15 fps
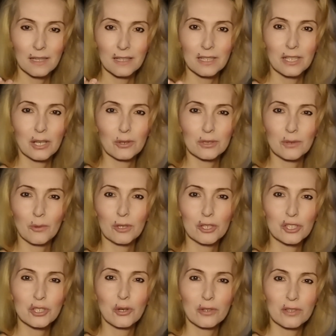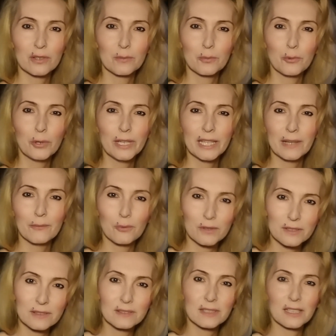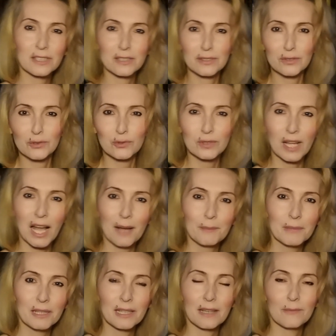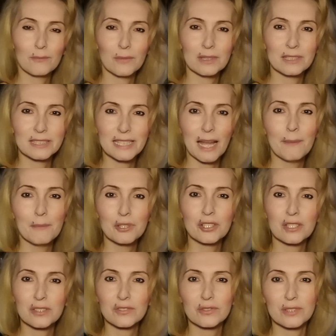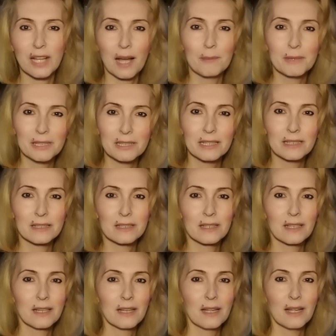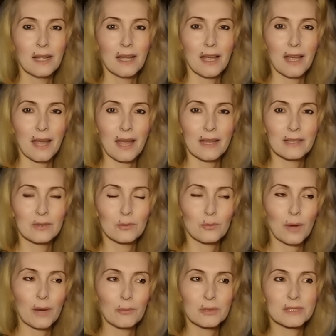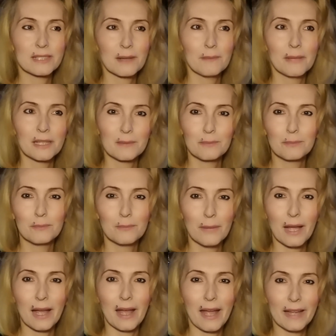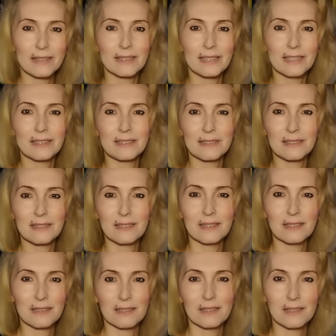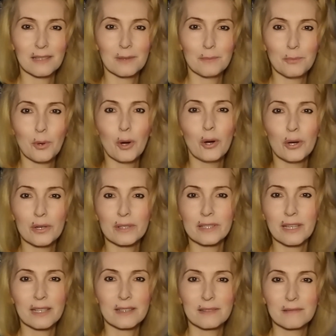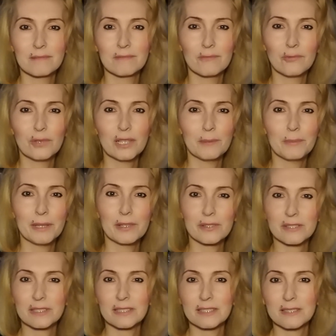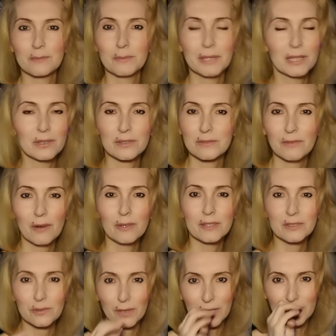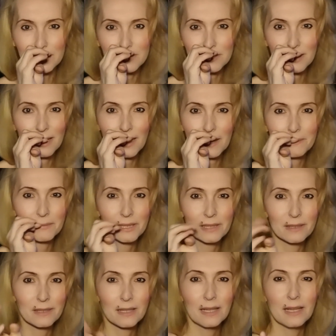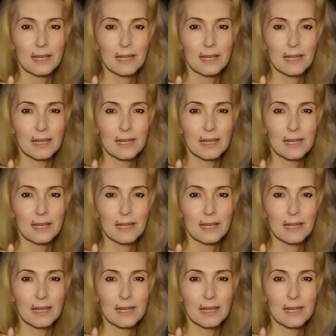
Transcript: you know, they want to show the debris that the tsunami and the damage that the tsunami did. And why would somebody add in a bird that reappears and disappears? Very strange. I mean,